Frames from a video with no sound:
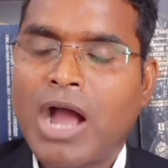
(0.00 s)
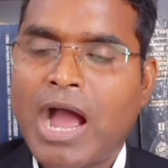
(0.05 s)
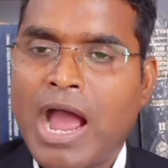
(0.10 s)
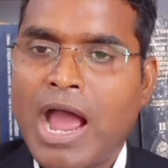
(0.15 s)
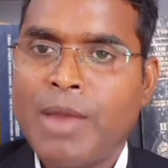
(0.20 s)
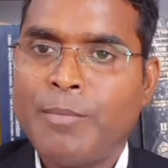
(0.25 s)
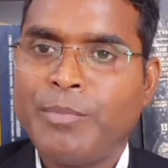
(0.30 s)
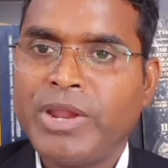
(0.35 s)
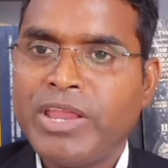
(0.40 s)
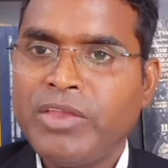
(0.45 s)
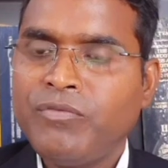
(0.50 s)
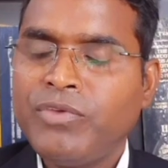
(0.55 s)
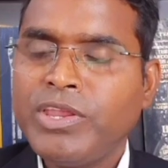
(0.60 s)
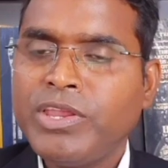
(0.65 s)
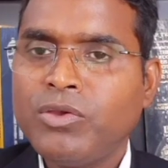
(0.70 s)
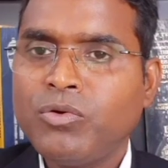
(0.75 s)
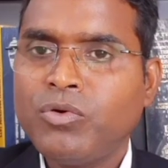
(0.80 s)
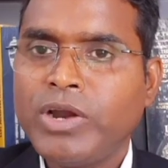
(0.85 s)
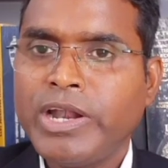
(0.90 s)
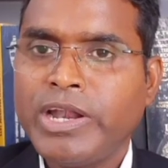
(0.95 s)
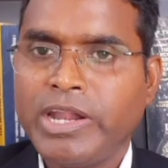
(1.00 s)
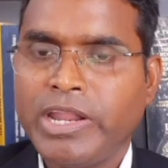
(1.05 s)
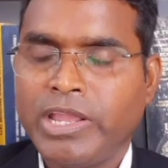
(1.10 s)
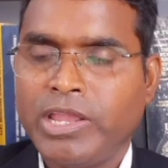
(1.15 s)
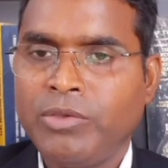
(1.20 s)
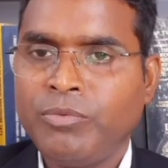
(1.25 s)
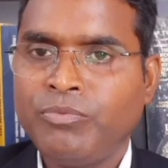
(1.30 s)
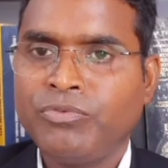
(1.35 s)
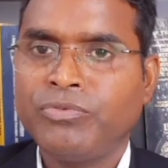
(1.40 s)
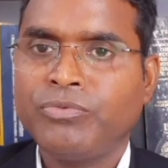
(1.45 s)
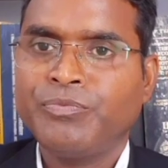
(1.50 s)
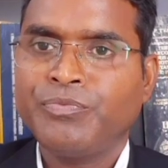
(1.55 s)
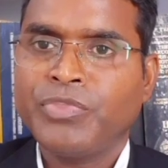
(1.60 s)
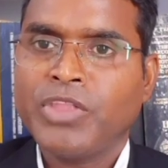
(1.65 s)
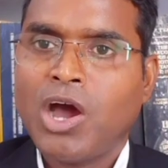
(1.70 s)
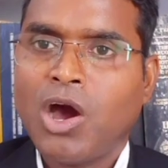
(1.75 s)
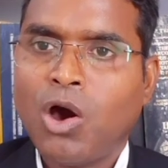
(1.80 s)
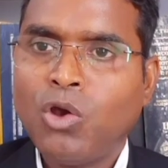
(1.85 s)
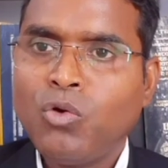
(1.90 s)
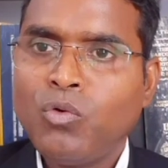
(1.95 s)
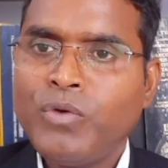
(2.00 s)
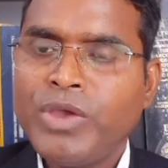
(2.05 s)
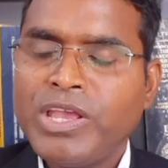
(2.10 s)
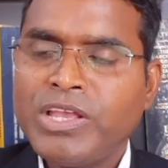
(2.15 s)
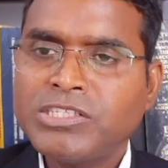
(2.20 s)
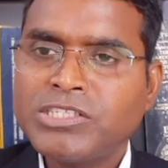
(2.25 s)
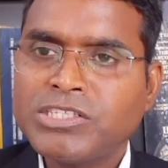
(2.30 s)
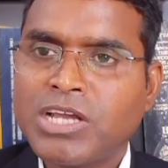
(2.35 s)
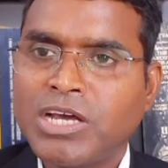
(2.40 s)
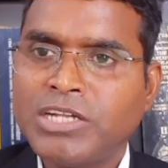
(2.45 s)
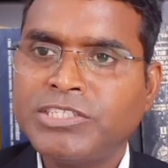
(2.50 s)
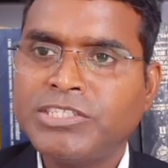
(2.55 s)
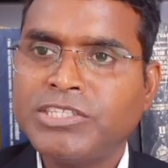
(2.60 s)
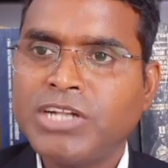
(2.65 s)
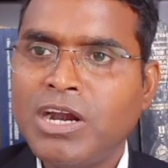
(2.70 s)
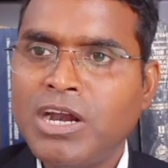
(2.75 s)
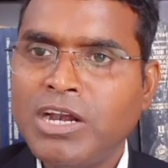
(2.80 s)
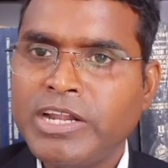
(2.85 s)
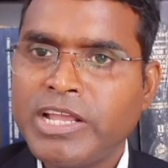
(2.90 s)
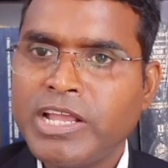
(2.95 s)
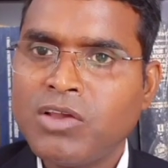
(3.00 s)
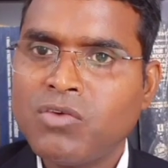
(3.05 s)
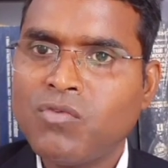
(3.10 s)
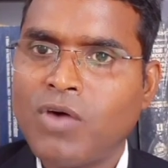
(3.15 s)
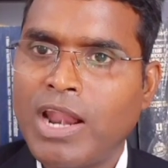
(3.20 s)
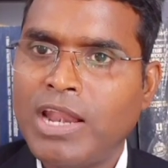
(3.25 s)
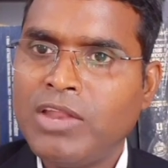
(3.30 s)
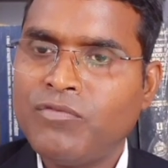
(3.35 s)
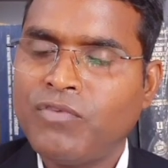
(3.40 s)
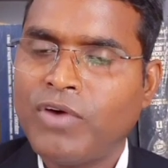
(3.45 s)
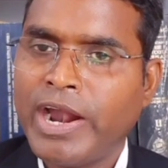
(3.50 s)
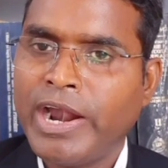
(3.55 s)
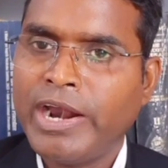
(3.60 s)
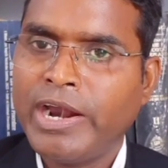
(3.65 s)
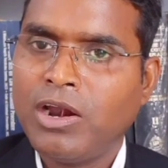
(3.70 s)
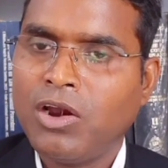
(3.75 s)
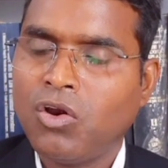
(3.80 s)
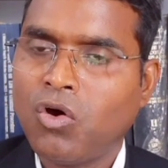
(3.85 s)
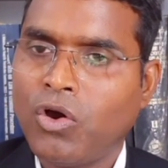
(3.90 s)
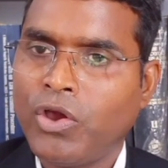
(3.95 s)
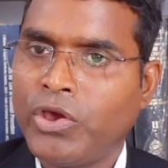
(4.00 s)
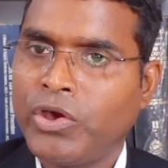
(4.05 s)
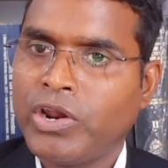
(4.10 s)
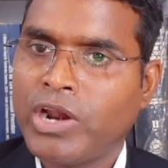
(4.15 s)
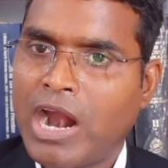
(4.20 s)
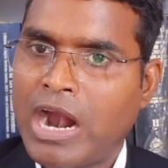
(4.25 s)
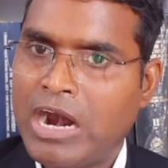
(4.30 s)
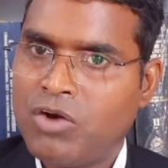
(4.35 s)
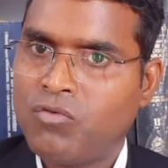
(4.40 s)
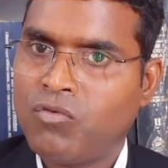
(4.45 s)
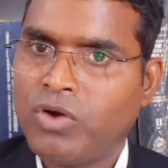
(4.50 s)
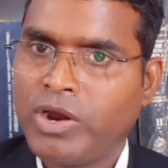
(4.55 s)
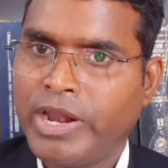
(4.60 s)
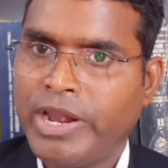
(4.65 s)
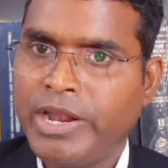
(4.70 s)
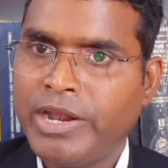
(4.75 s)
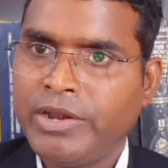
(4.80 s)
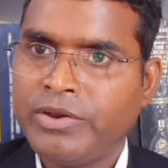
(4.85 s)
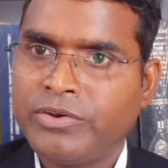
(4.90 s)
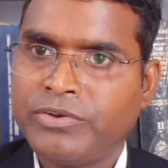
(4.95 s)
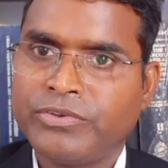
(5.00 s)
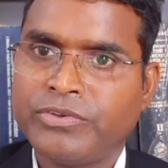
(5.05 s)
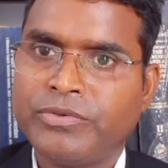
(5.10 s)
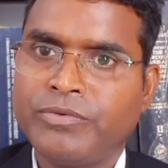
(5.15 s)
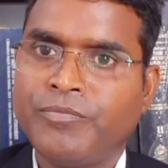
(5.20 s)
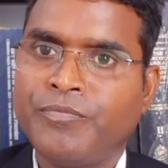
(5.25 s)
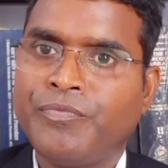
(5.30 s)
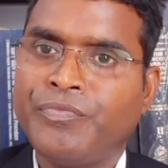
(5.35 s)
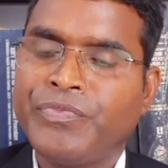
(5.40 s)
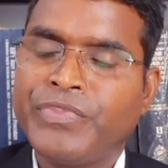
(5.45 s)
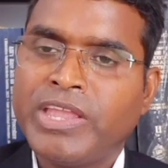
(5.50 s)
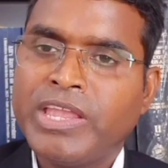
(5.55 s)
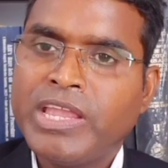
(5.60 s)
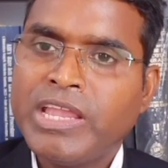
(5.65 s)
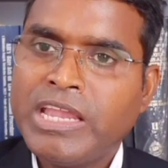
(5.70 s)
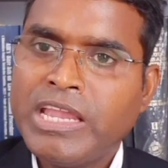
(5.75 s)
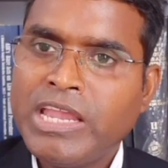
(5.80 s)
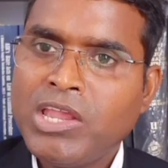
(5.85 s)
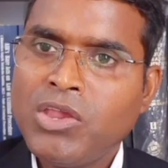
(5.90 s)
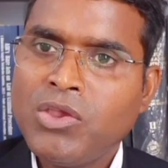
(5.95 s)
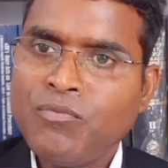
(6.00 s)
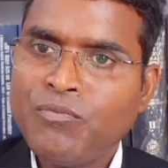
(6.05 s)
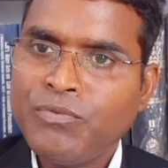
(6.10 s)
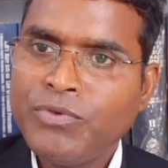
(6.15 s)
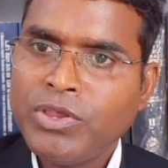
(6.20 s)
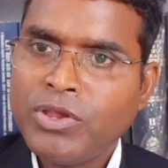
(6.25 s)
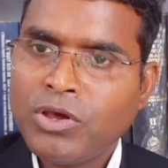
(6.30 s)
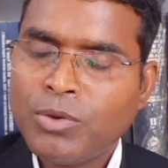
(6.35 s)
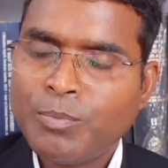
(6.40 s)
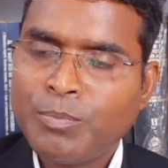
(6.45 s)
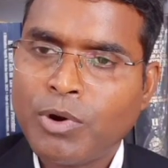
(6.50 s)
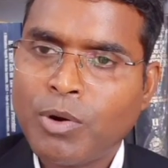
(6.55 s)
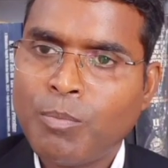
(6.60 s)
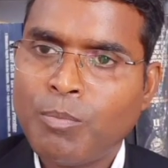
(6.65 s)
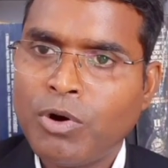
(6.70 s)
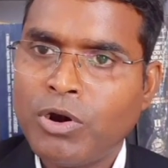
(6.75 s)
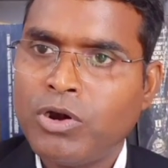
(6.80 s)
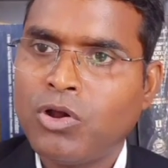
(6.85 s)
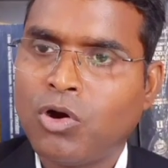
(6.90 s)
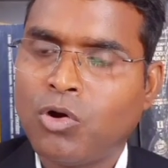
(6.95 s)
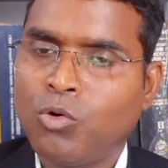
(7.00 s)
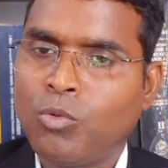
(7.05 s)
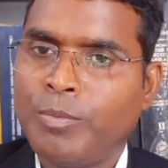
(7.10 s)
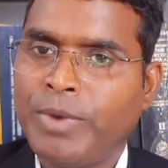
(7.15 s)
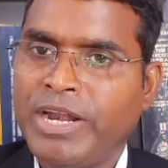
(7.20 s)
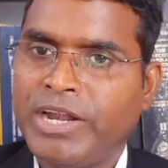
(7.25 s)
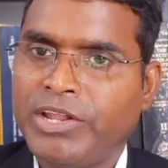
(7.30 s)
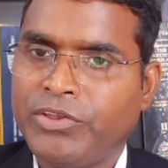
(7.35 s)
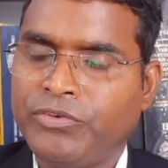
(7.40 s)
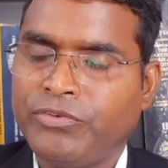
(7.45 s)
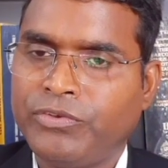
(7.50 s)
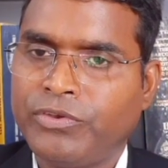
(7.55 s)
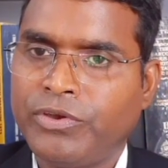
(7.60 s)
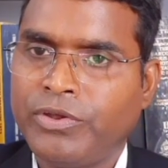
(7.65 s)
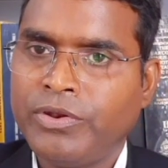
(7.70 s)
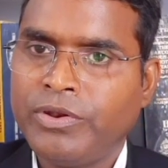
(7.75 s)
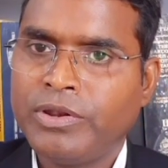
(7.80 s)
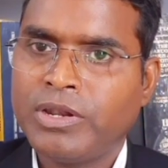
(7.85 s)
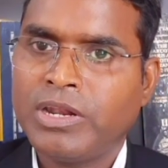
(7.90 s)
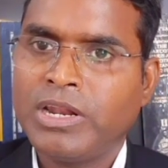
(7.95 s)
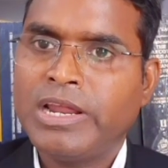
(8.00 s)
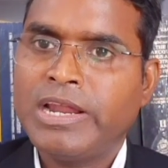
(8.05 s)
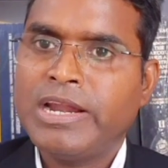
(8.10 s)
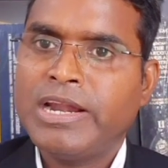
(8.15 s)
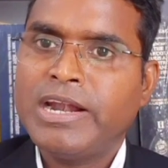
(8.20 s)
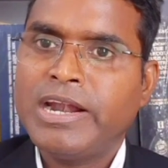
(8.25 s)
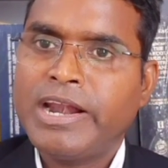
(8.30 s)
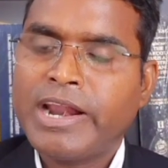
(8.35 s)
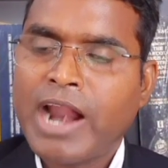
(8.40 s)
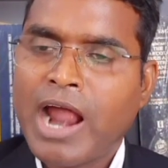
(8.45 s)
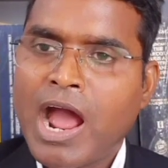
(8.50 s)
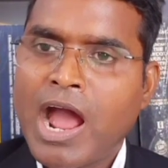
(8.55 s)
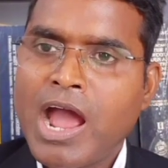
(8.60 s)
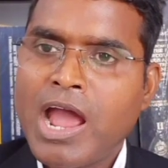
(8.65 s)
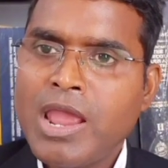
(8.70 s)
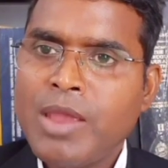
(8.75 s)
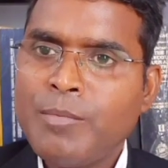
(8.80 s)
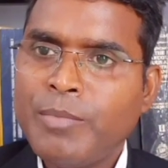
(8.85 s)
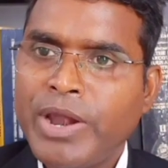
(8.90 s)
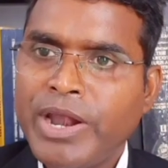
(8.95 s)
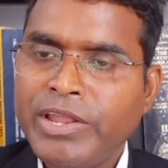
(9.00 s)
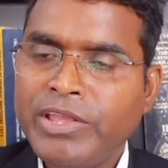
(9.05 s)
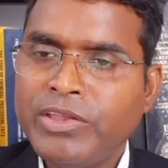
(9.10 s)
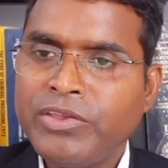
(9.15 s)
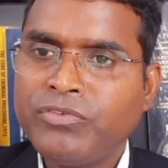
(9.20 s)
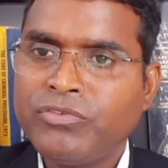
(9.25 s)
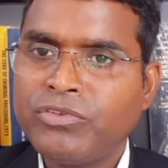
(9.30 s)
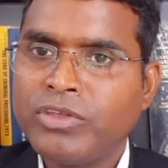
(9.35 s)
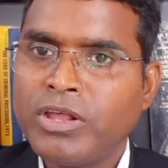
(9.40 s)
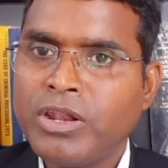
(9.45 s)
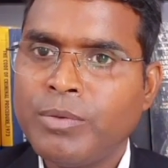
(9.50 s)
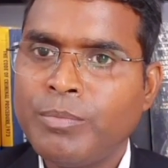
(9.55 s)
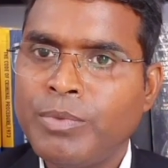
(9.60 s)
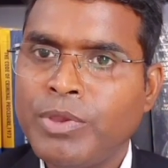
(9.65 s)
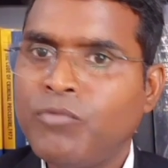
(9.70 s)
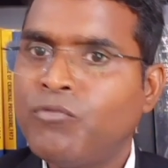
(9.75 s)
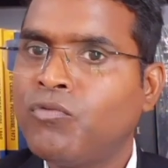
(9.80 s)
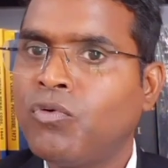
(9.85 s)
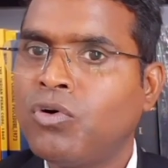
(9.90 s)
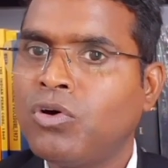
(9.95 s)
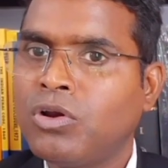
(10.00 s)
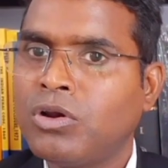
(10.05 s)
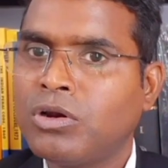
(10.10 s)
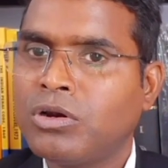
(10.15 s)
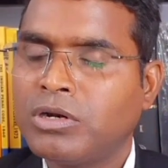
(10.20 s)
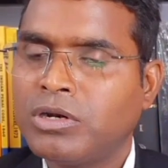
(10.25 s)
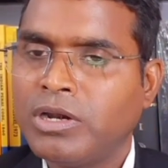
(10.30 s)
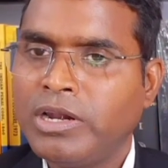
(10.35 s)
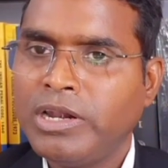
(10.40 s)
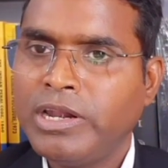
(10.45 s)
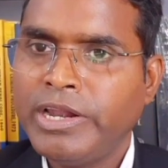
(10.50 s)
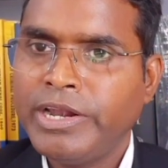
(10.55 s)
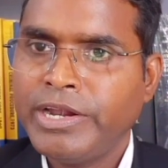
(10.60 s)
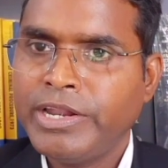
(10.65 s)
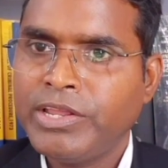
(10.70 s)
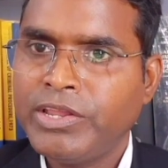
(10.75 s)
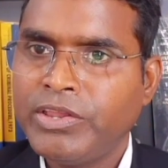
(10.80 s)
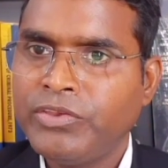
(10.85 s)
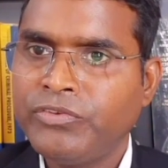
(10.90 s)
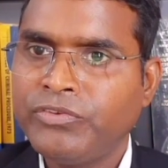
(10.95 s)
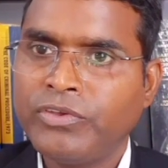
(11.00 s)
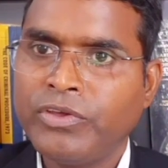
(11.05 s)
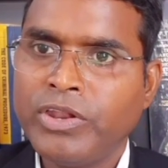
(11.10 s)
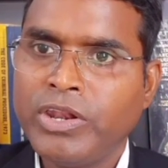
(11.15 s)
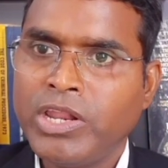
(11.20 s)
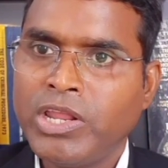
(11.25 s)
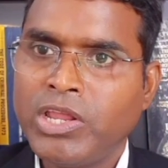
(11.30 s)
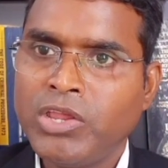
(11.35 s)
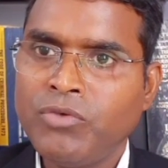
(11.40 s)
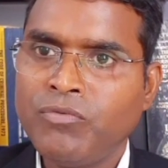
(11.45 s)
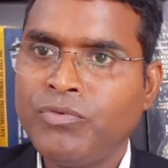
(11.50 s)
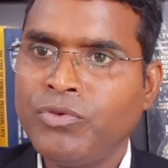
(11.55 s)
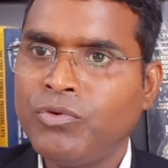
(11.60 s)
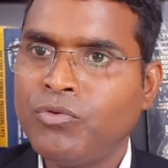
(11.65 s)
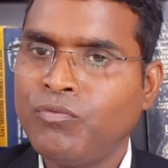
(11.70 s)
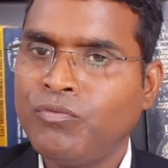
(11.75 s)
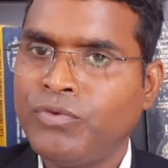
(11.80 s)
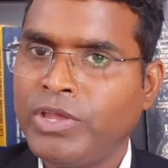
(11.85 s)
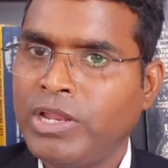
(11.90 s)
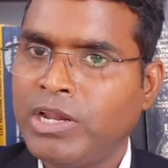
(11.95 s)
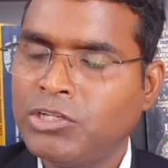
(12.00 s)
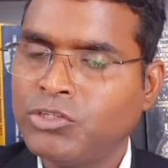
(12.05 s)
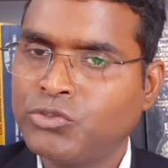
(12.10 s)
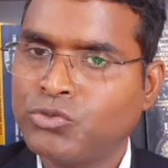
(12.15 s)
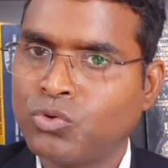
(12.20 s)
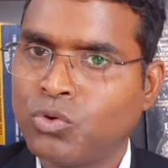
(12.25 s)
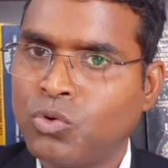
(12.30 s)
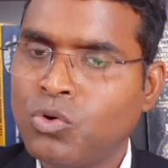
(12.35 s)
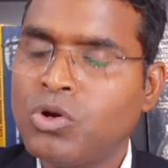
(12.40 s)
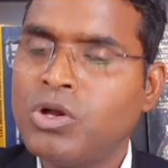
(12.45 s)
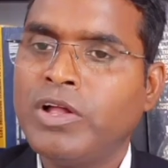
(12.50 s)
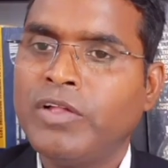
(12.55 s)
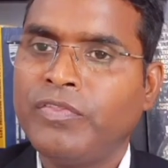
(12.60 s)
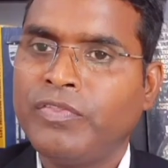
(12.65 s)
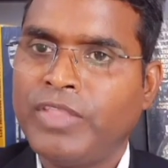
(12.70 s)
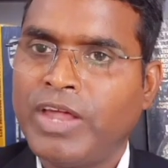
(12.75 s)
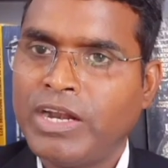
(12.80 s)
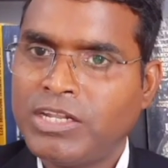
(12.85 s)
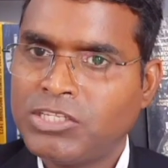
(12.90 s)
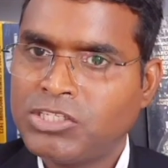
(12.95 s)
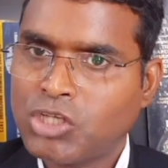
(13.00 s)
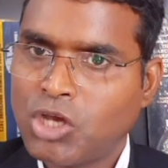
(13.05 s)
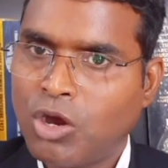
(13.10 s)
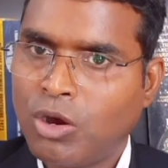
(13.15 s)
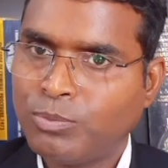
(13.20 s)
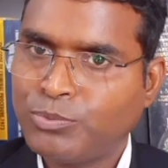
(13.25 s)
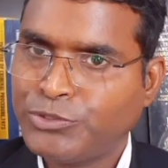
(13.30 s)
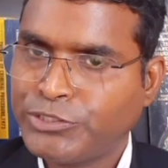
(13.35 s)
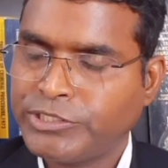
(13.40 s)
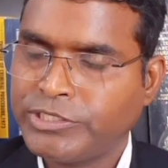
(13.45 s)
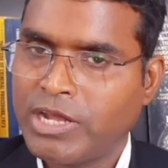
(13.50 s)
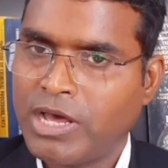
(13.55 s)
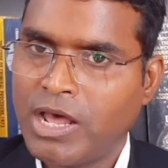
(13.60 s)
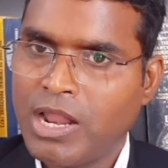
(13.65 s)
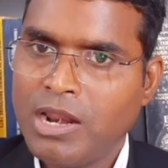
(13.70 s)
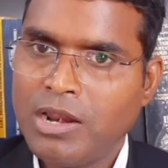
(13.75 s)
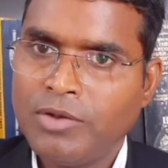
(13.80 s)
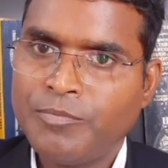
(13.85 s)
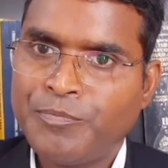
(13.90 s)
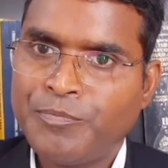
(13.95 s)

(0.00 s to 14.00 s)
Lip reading: I am giving you a tips. Always consult a qualified lawyer, advocate. Keep your proper documentation. Try mediation before litigation if you feel so, that is optional.